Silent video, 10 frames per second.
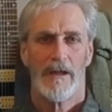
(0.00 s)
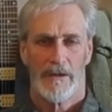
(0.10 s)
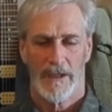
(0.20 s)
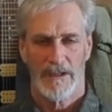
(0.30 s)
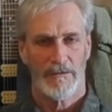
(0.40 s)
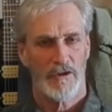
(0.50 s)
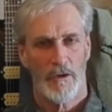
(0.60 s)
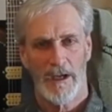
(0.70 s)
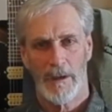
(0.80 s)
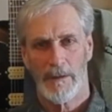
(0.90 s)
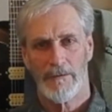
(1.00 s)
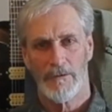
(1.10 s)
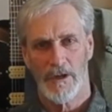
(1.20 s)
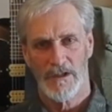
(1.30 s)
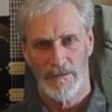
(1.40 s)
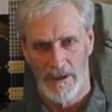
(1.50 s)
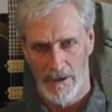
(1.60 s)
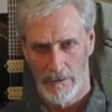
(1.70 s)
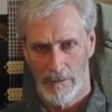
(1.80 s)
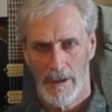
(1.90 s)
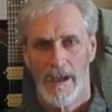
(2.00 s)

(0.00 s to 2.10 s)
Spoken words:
Thanks for joining me for this video.